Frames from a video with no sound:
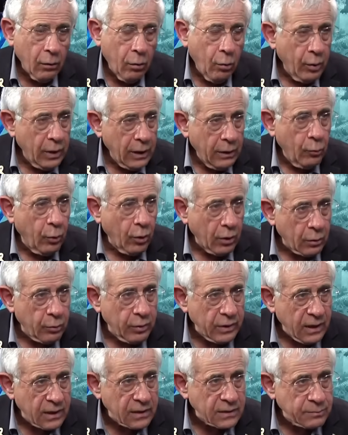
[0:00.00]
who will
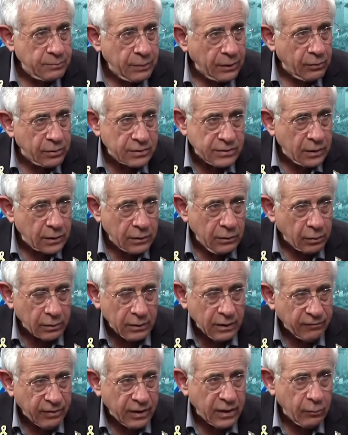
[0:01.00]
work with us because they
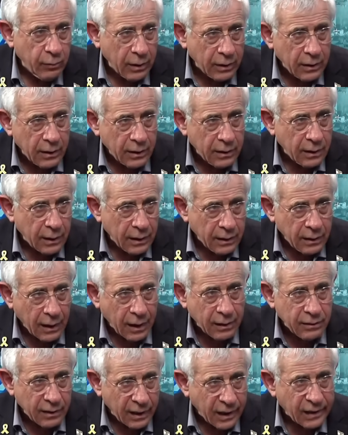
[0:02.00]
don't have any
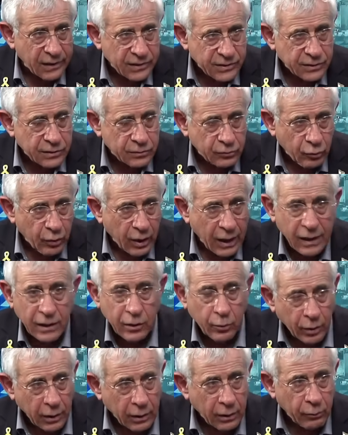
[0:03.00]
other access to
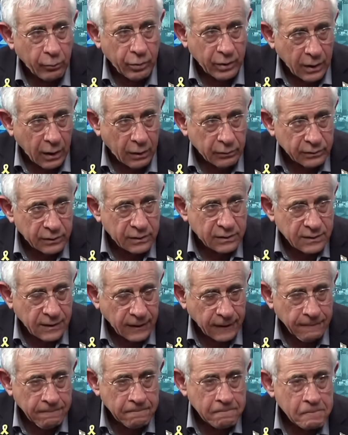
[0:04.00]
anywhere without
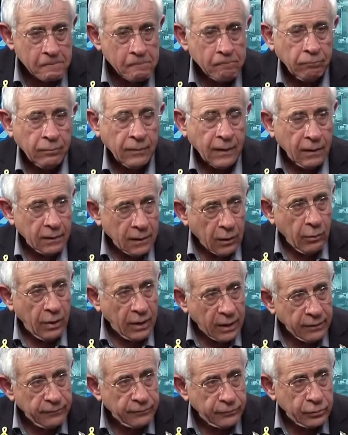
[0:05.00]
Israel, they
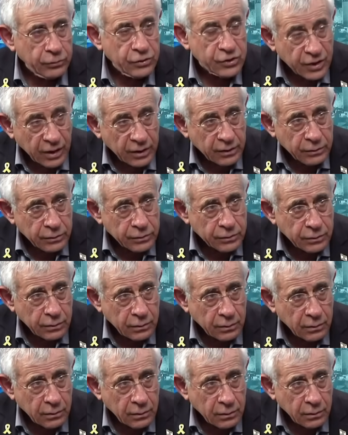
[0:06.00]
will have to change
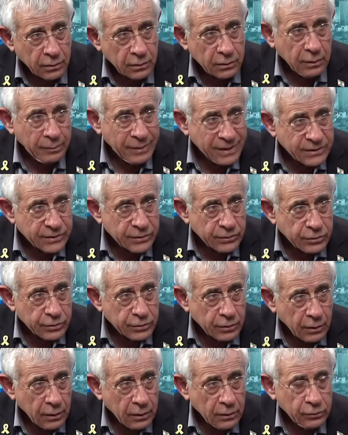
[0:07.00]
the
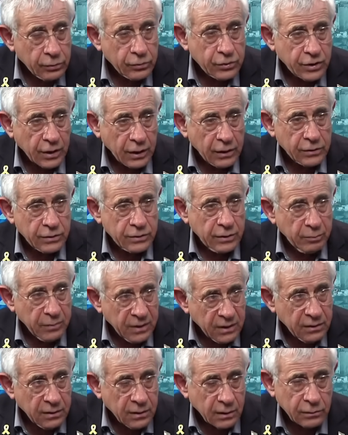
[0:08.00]
message, to change the
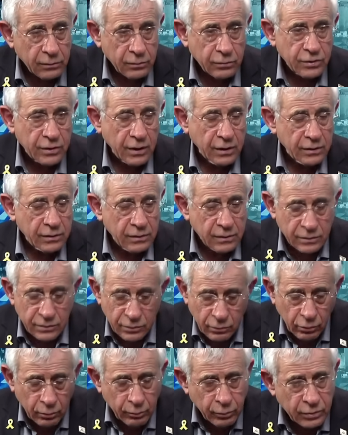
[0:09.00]
media, to change the
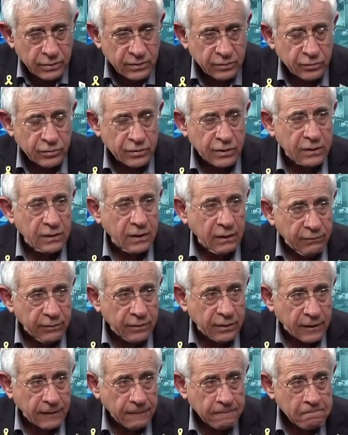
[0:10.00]
school books, to change
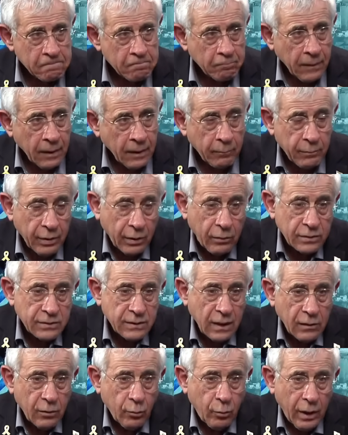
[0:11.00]
everything.
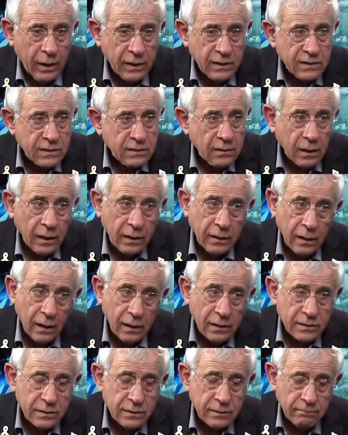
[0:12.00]
Because otherwise, hey
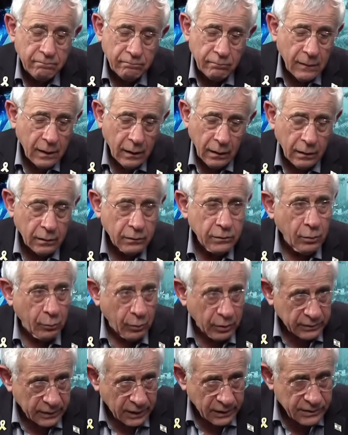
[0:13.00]
guys, you
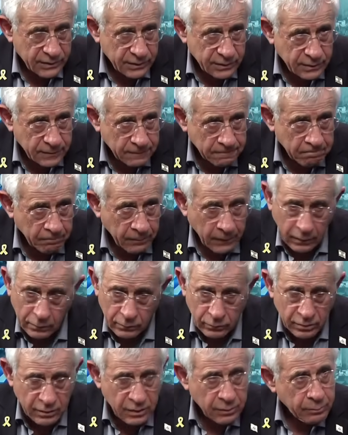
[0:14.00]
want access
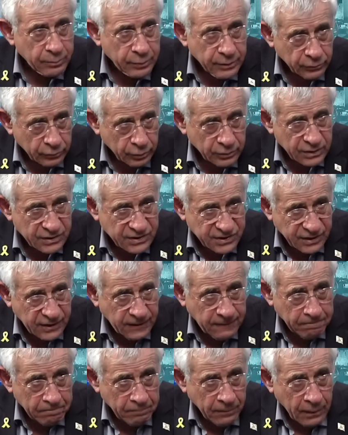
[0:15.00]
to the
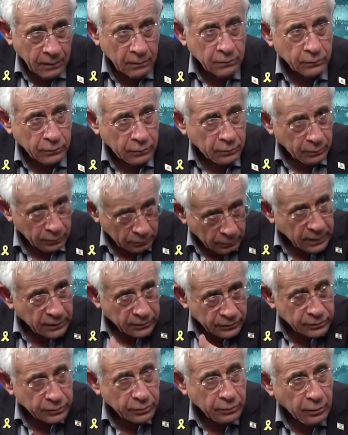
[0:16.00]
sea,
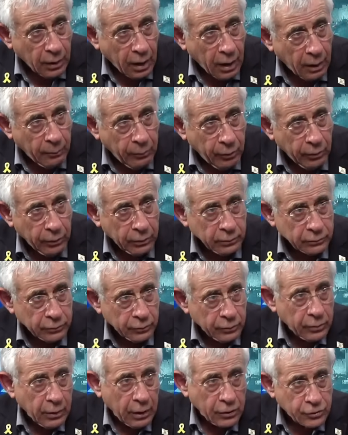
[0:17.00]
means to harbor,
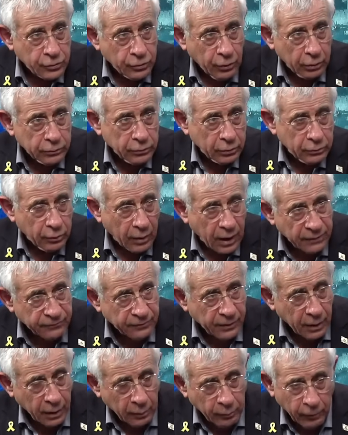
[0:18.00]
to Ashdod or to
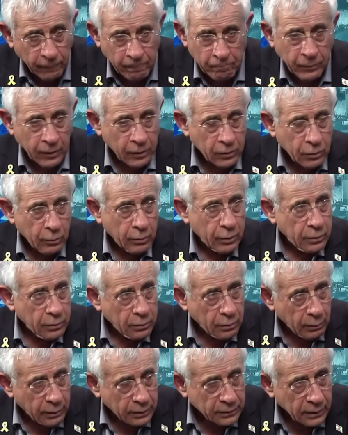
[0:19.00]
Haifa harbor, you
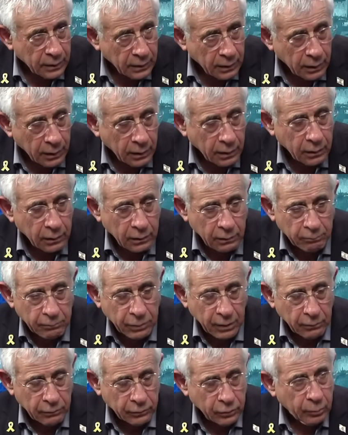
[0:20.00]
want
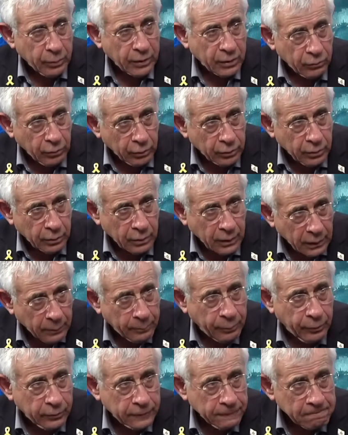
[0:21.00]
to Ben Gurion
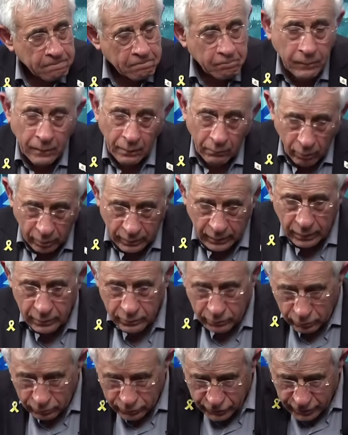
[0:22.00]
airport,
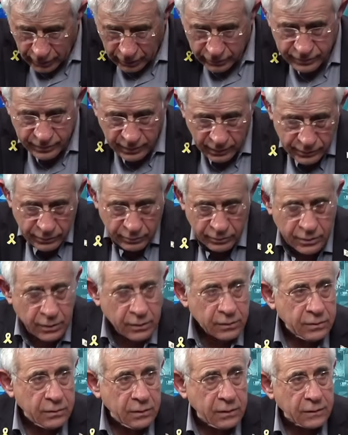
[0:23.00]
okay, you change this, you
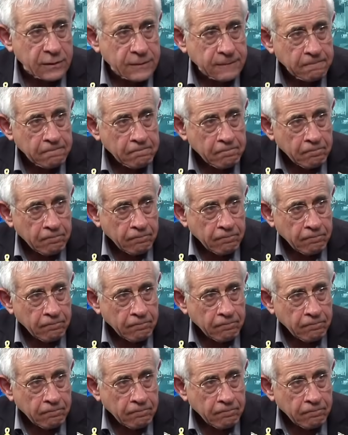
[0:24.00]
change this.